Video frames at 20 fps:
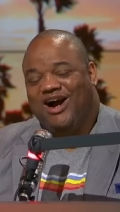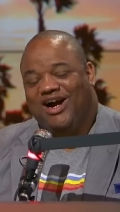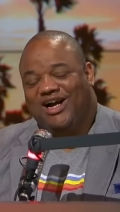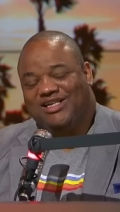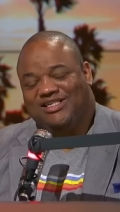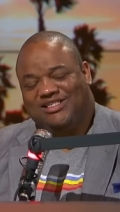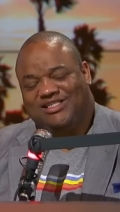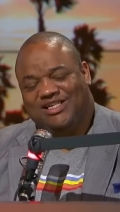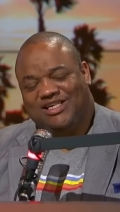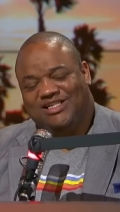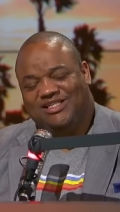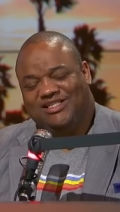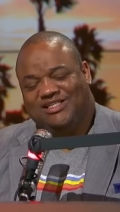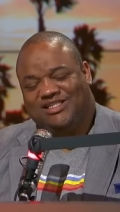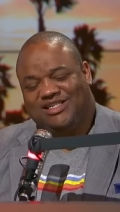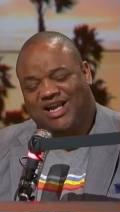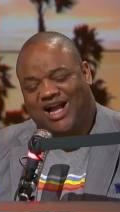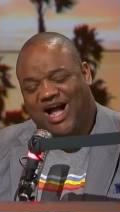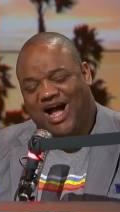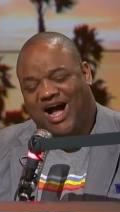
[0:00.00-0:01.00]
All right,
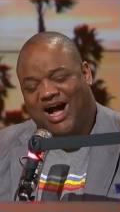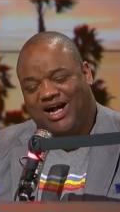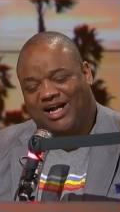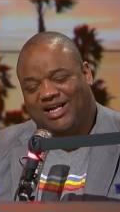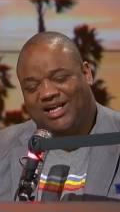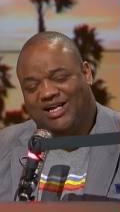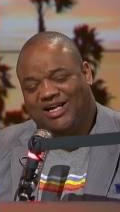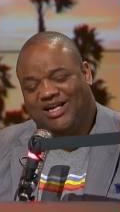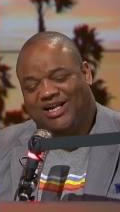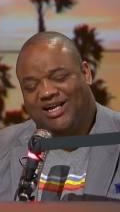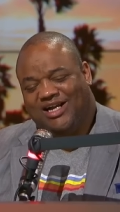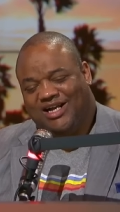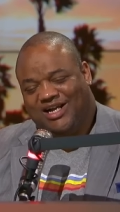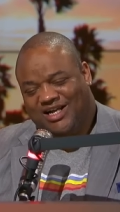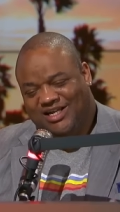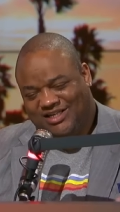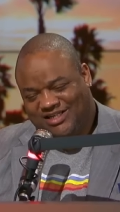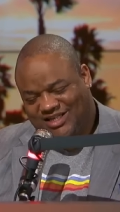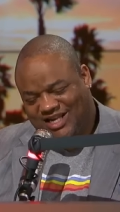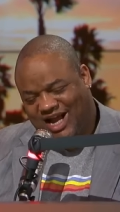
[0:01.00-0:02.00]
Jean-Jacques,
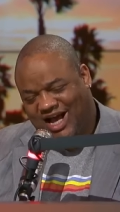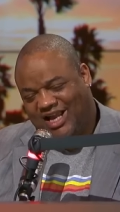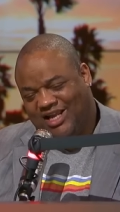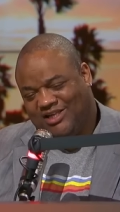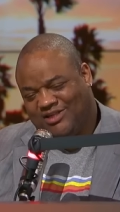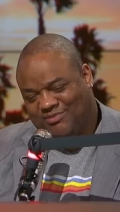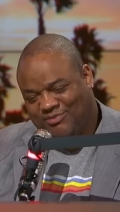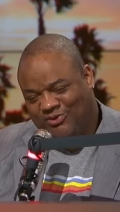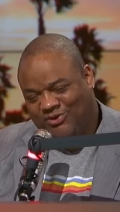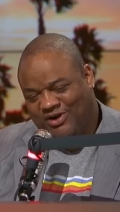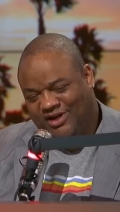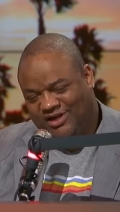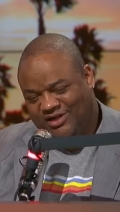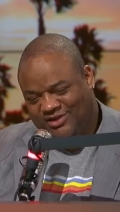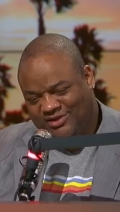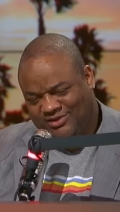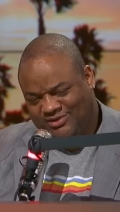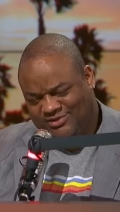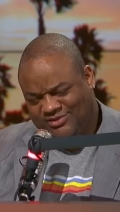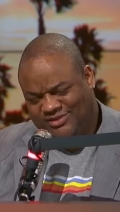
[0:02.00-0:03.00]
Dallas Morning
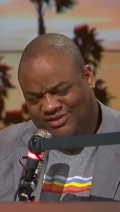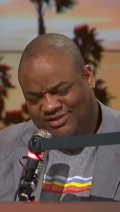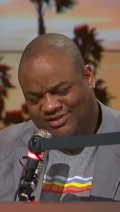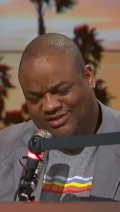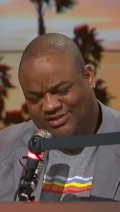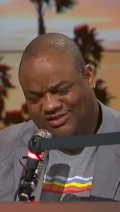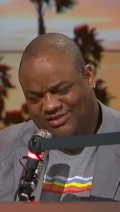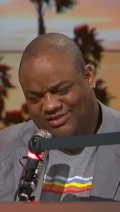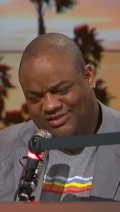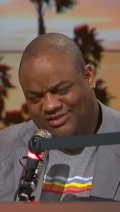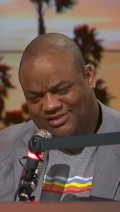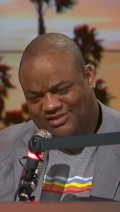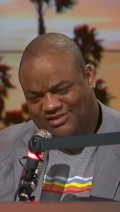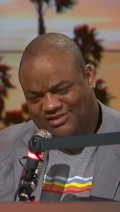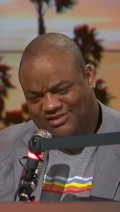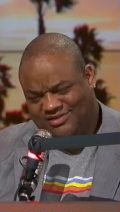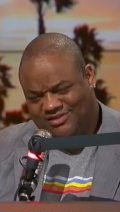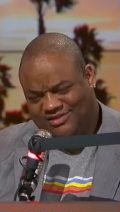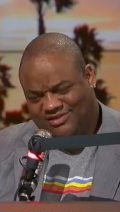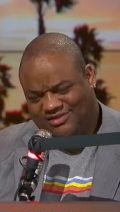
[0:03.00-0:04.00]
News.
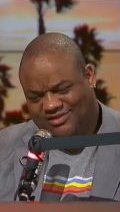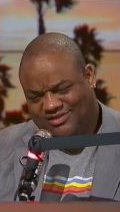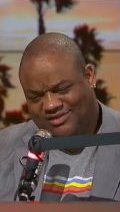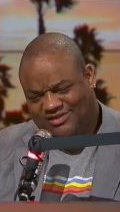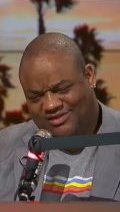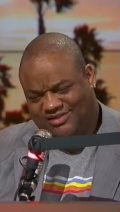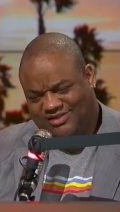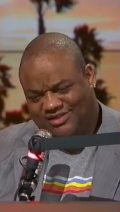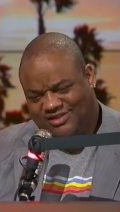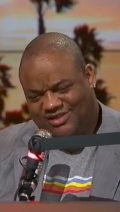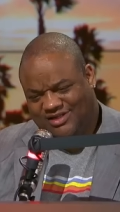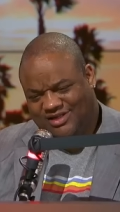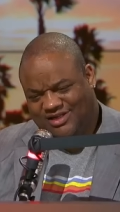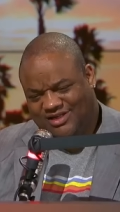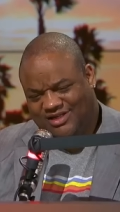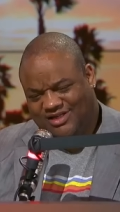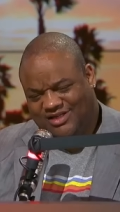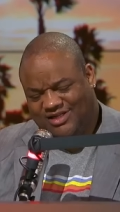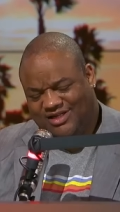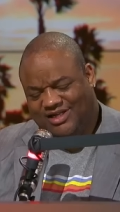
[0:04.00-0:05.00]
Used to now he's at
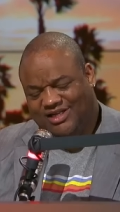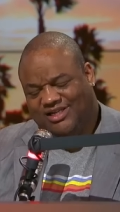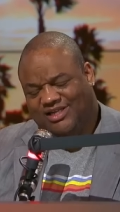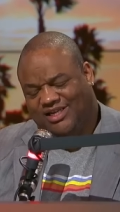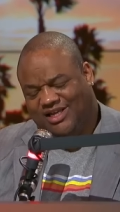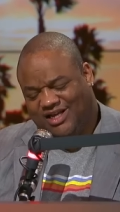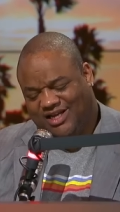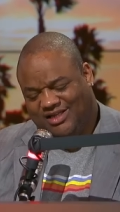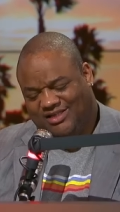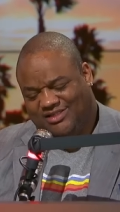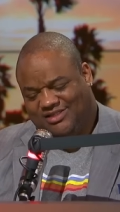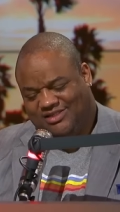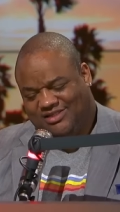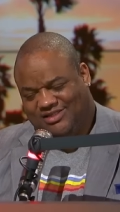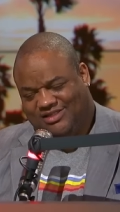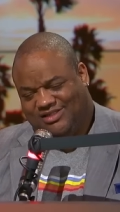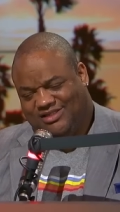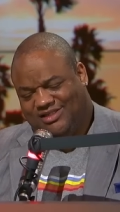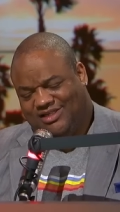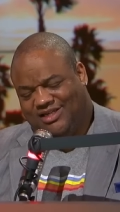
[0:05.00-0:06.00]
ESPN yes. Dallas.
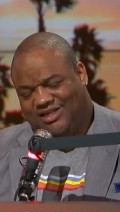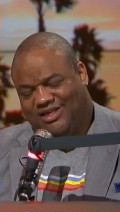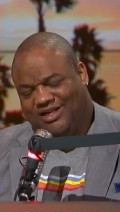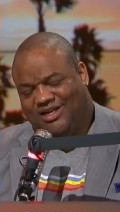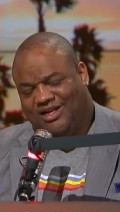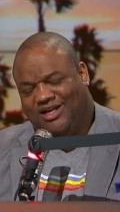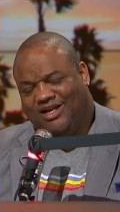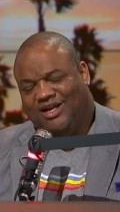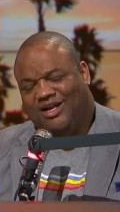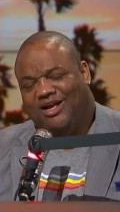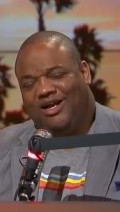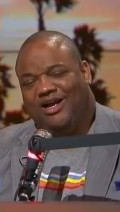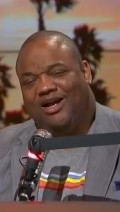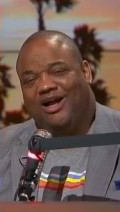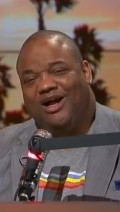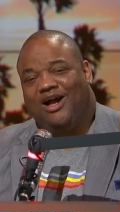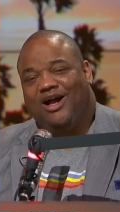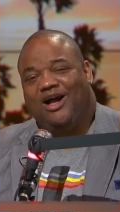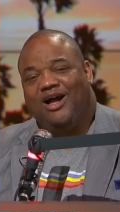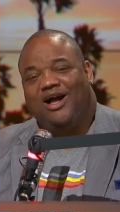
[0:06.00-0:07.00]
Yeah.
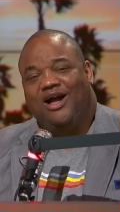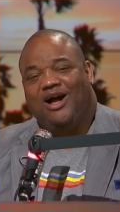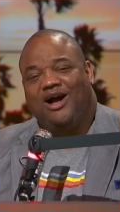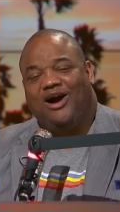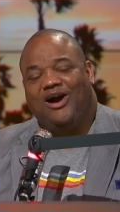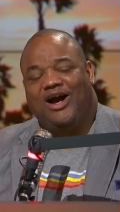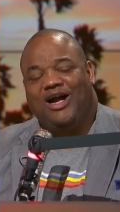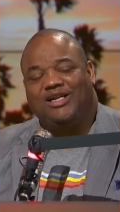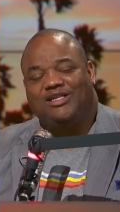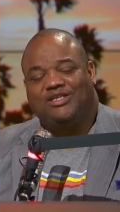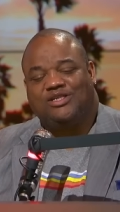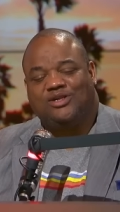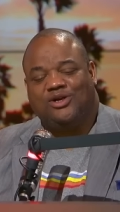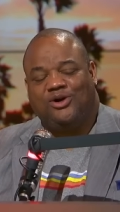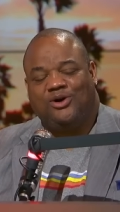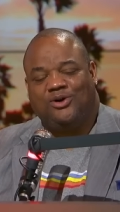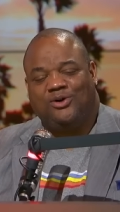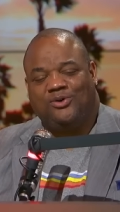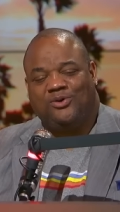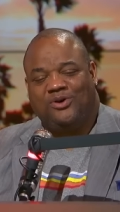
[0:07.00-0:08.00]
All right,
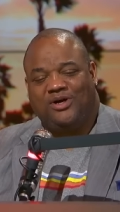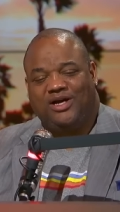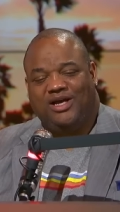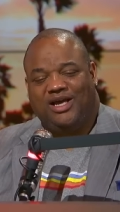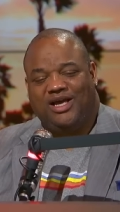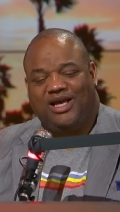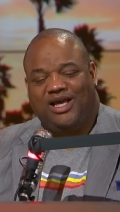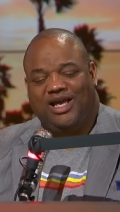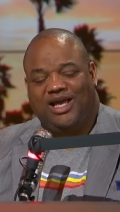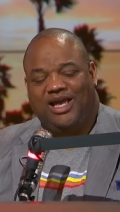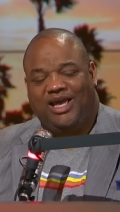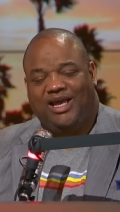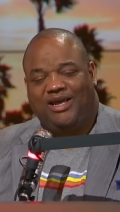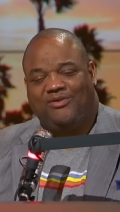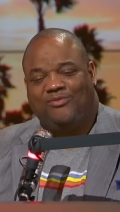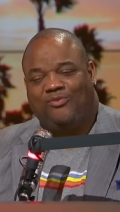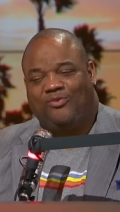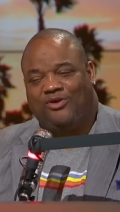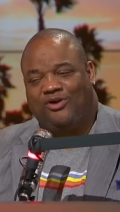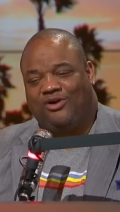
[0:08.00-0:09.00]
so
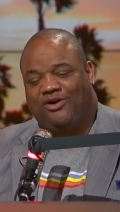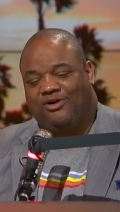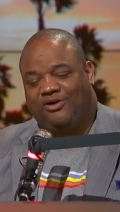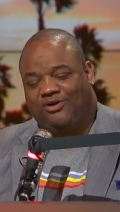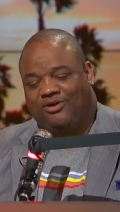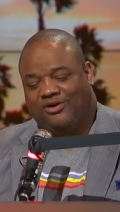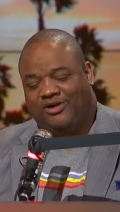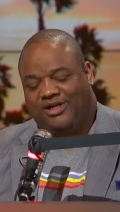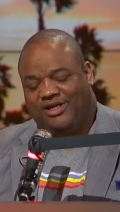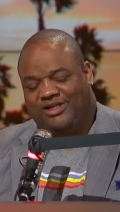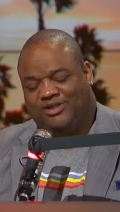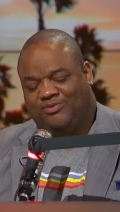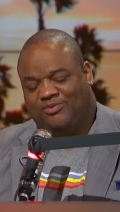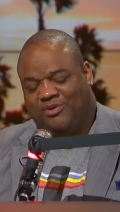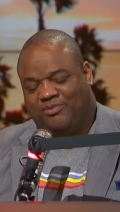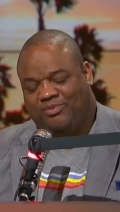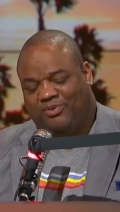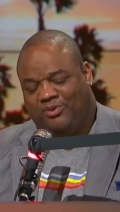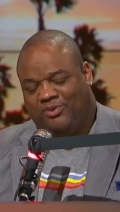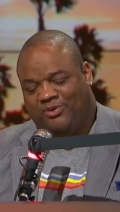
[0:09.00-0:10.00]
Ed Werder is
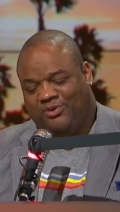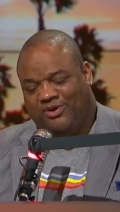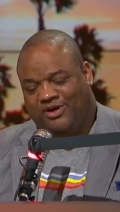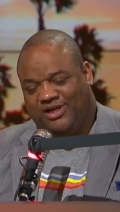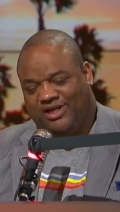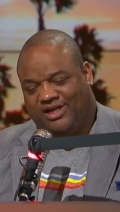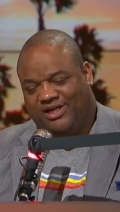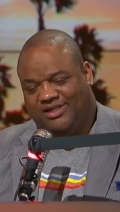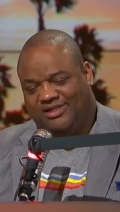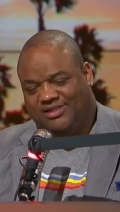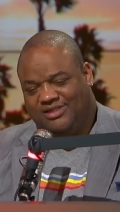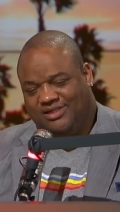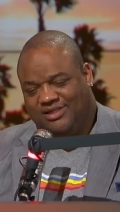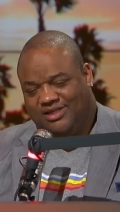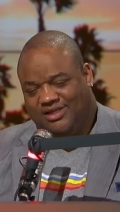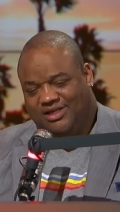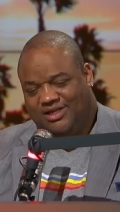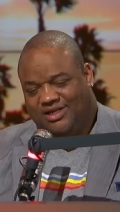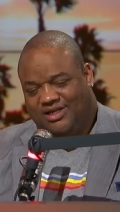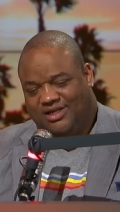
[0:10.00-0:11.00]
reporting
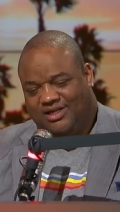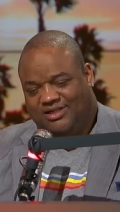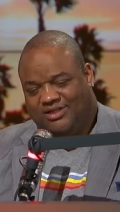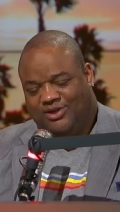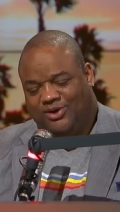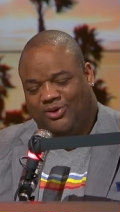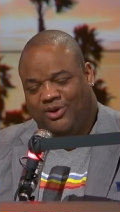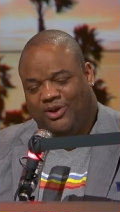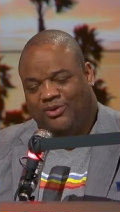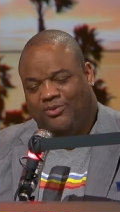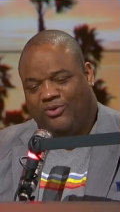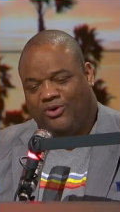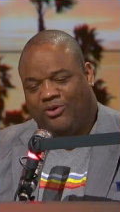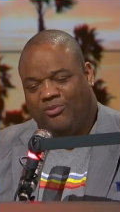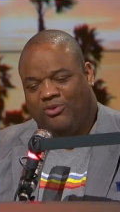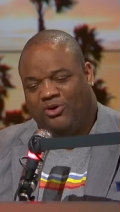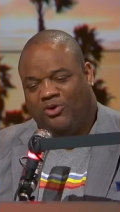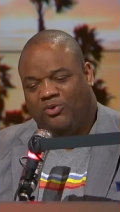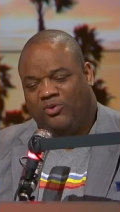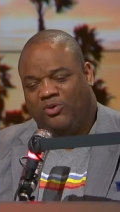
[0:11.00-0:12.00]
Tony
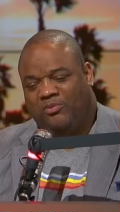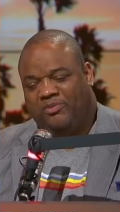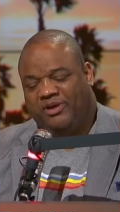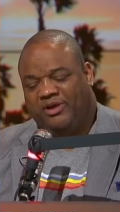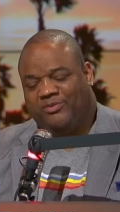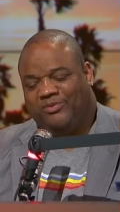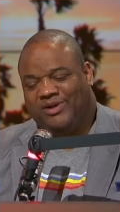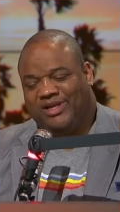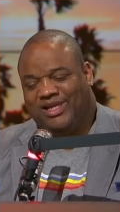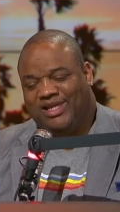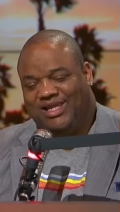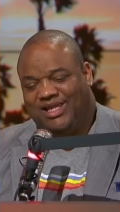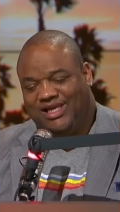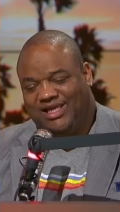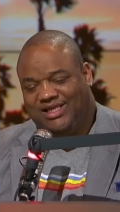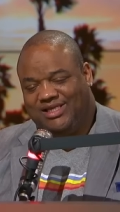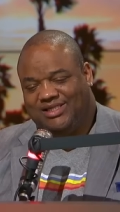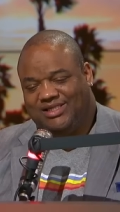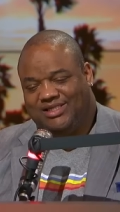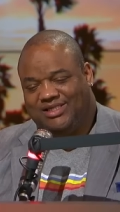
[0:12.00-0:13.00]
Romo will be
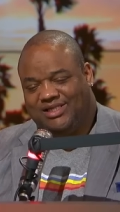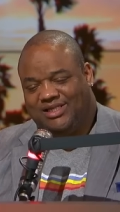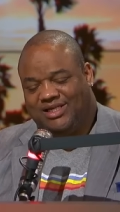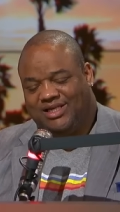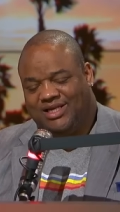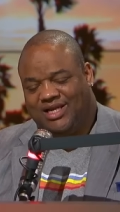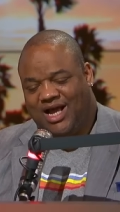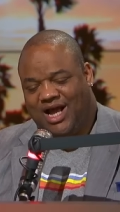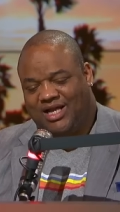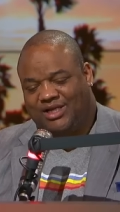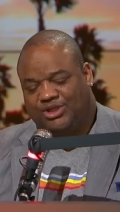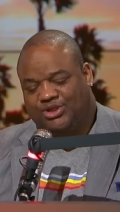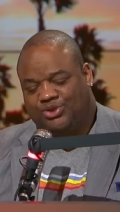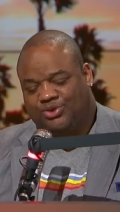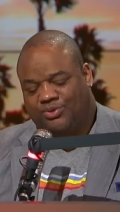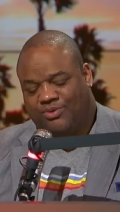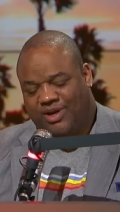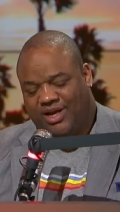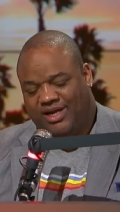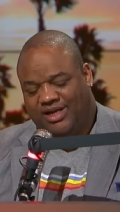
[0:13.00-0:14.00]
released, not
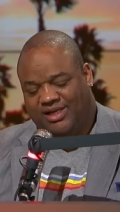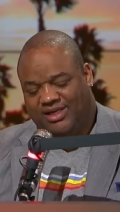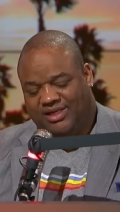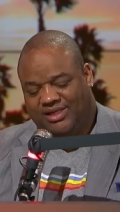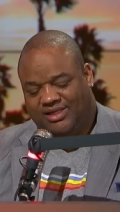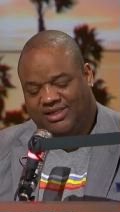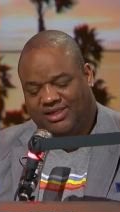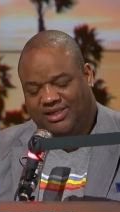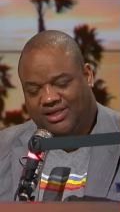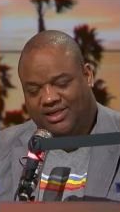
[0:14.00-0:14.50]
traded.